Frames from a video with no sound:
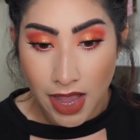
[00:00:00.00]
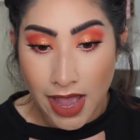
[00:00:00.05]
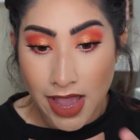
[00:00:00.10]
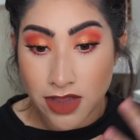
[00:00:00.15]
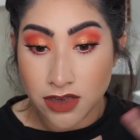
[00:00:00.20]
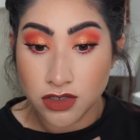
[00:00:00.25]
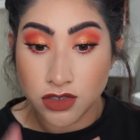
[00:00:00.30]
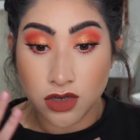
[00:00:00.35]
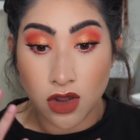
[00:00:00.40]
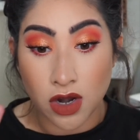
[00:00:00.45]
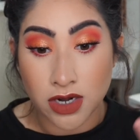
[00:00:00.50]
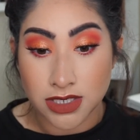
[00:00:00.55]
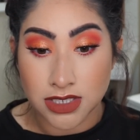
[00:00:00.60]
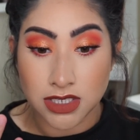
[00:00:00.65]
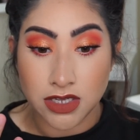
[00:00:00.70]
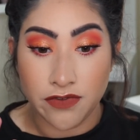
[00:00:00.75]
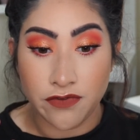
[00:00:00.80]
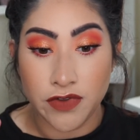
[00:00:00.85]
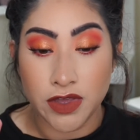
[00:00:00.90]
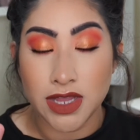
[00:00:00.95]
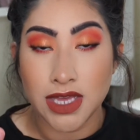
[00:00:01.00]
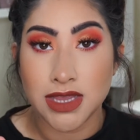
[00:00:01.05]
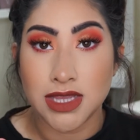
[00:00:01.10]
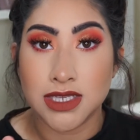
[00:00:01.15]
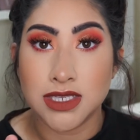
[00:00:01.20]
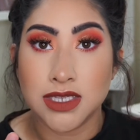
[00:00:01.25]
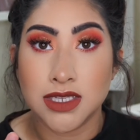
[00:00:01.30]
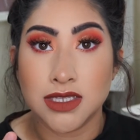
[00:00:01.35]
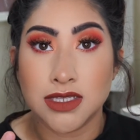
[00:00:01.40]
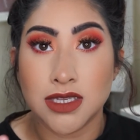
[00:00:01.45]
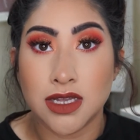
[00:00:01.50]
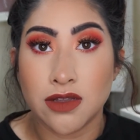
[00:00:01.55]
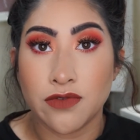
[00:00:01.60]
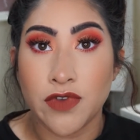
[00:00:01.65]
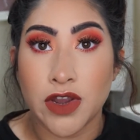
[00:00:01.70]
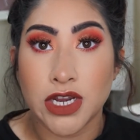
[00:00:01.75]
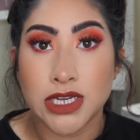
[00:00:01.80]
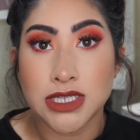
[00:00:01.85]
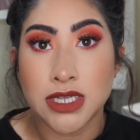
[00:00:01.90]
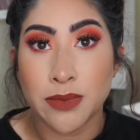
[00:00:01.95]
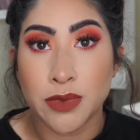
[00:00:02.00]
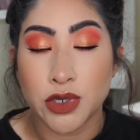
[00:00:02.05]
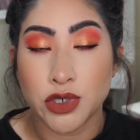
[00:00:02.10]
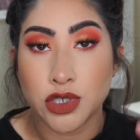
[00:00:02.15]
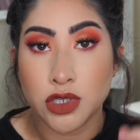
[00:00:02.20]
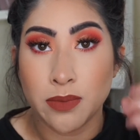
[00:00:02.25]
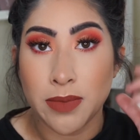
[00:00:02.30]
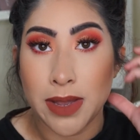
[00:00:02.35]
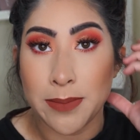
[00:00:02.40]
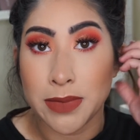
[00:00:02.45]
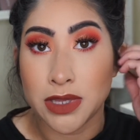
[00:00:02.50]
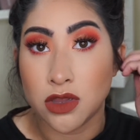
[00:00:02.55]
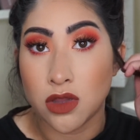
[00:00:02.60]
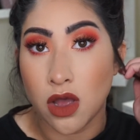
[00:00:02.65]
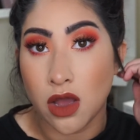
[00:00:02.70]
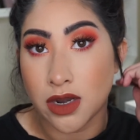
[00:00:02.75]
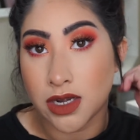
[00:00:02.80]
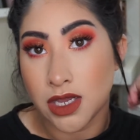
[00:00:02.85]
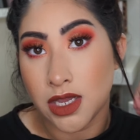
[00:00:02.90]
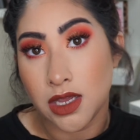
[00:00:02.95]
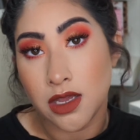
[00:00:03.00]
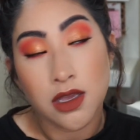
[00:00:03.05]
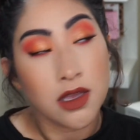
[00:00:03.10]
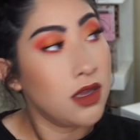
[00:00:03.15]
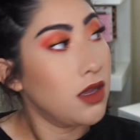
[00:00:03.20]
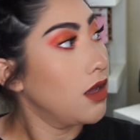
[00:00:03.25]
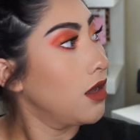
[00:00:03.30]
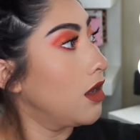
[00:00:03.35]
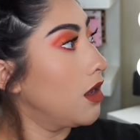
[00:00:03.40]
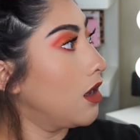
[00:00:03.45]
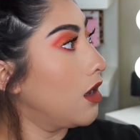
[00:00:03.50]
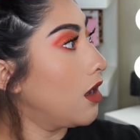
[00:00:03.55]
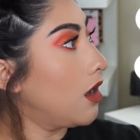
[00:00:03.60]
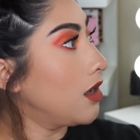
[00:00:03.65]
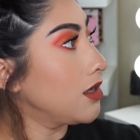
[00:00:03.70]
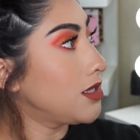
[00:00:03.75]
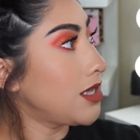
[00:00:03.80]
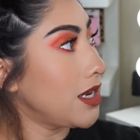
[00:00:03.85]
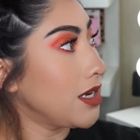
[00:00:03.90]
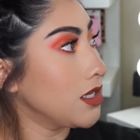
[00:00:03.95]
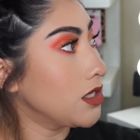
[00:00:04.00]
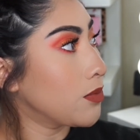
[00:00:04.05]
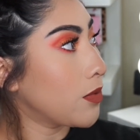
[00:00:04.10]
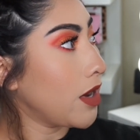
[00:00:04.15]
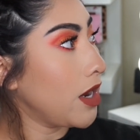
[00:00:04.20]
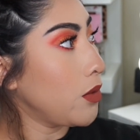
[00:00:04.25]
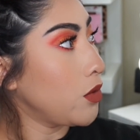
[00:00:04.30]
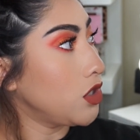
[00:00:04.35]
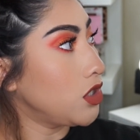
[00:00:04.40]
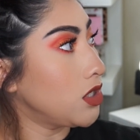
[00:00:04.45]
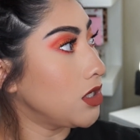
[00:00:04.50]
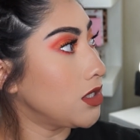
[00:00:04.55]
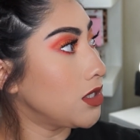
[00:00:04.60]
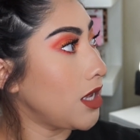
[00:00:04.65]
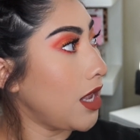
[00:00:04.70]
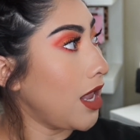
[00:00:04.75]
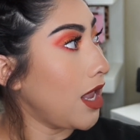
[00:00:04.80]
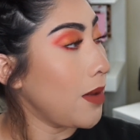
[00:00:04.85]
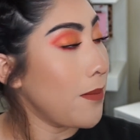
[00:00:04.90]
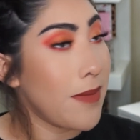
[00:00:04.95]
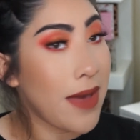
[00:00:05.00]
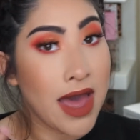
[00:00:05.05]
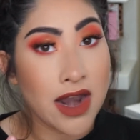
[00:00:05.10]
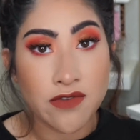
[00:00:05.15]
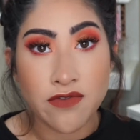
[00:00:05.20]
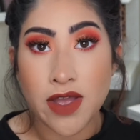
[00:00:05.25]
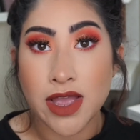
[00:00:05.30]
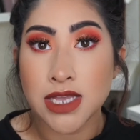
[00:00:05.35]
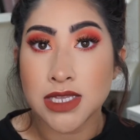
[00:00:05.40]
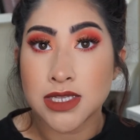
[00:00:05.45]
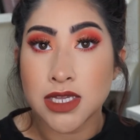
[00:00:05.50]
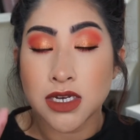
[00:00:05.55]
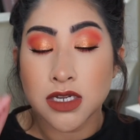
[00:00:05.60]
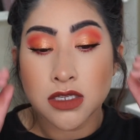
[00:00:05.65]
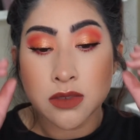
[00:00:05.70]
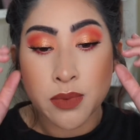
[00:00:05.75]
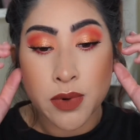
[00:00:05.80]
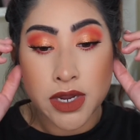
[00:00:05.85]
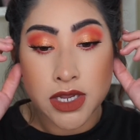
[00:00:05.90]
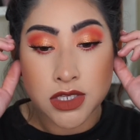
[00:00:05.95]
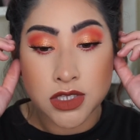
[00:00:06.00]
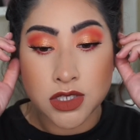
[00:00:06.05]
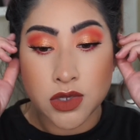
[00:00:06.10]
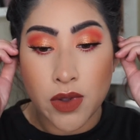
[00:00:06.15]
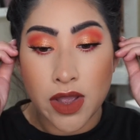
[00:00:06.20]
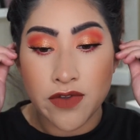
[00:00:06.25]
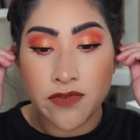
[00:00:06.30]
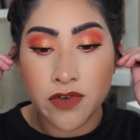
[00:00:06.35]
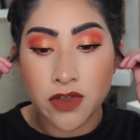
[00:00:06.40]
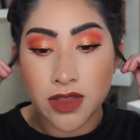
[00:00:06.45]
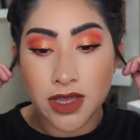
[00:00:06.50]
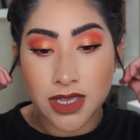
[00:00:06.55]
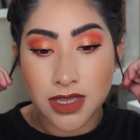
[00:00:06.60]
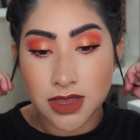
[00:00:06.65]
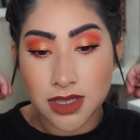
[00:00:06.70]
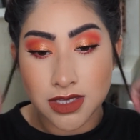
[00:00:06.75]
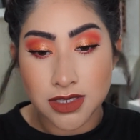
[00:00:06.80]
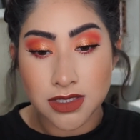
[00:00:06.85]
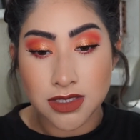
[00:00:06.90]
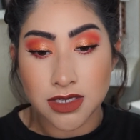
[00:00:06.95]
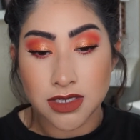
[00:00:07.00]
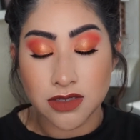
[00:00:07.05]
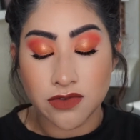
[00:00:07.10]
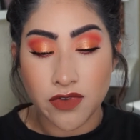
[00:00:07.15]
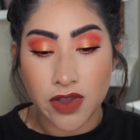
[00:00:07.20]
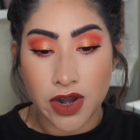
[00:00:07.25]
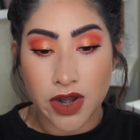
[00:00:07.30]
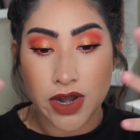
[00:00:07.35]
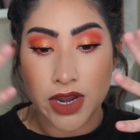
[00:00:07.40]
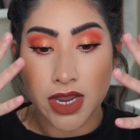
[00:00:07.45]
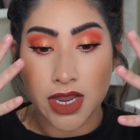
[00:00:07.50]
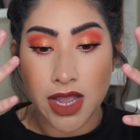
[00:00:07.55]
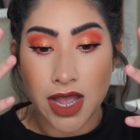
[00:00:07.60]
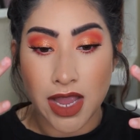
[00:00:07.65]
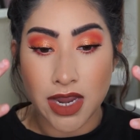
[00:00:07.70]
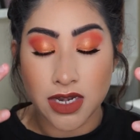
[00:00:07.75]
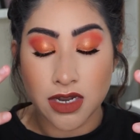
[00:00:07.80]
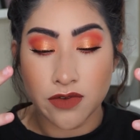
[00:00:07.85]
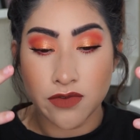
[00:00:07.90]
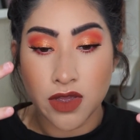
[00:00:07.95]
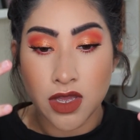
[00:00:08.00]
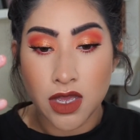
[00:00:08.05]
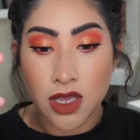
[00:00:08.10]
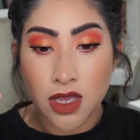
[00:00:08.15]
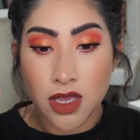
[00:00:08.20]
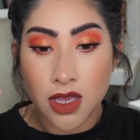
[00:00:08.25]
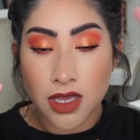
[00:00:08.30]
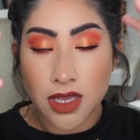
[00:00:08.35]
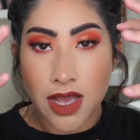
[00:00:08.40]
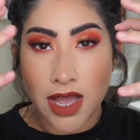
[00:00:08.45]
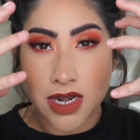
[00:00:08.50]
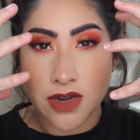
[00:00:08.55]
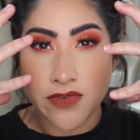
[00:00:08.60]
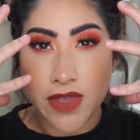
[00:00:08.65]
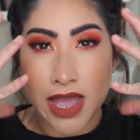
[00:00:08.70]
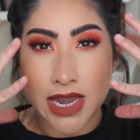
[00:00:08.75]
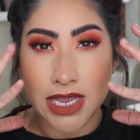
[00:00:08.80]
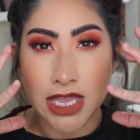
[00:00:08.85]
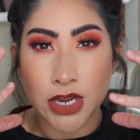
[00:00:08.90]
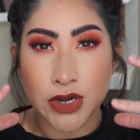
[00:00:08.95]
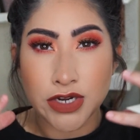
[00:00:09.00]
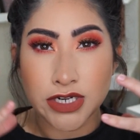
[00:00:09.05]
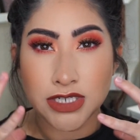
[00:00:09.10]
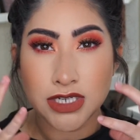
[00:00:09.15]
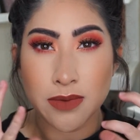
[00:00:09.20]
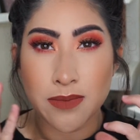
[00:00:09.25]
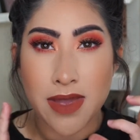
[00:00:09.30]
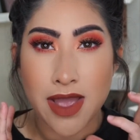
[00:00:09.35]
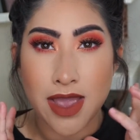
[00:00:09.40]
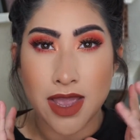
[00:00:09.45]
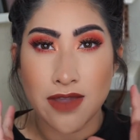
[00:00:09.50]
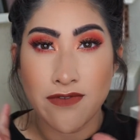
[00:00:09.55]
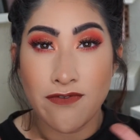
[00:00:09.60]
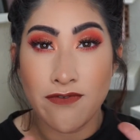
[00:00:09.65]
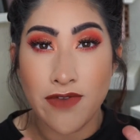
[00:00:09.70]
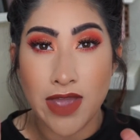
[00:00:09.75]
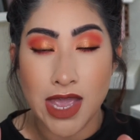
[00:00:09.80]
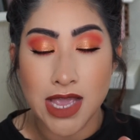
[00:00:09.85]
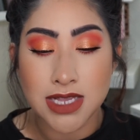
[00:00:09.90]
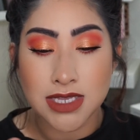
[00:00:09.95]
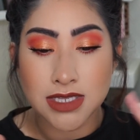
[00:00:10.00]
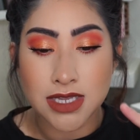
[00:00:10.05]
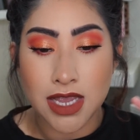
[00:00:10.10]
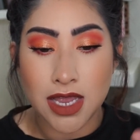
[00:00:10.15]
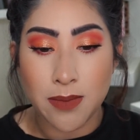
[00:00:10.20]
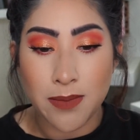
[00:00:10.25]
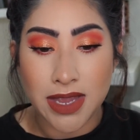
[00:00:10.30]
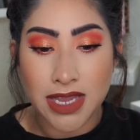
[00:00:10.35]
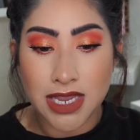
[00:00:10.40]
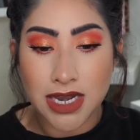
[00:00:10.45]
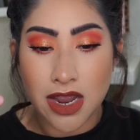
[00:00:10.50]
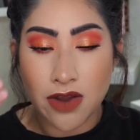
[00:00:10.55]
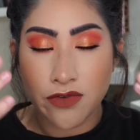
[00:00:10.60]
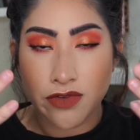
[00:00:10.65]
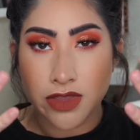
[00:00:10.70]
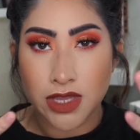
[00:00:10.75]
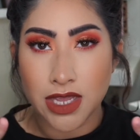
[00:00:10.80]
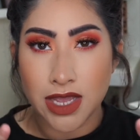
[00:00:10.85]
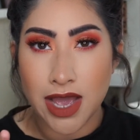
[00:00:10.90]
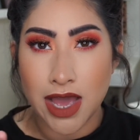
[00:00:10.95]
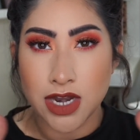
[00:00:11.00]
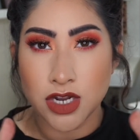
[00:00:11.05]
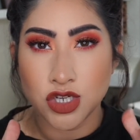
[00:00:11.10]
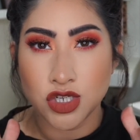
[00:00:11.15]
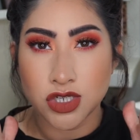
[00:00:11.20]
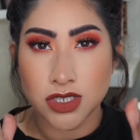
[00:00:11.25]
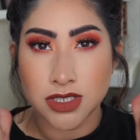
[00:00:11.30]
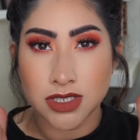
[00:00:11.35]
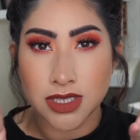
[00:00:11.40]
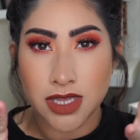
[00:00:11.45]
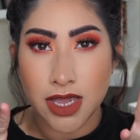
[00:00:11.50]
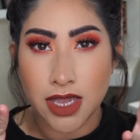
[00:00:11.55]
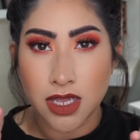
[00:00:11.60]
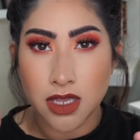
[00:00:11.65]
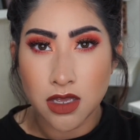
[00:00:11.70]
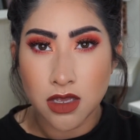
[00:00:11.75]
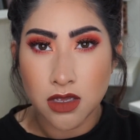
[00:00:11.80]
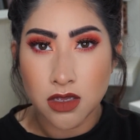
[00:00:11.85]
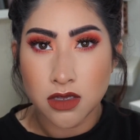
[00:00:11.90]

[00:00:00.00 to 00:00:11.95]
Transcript: I honestly feel like this is very similar to my Milani setting spray, which is a mattifying setting spray. So I feel like this is very kind of adhering to my face and making everything kind of just like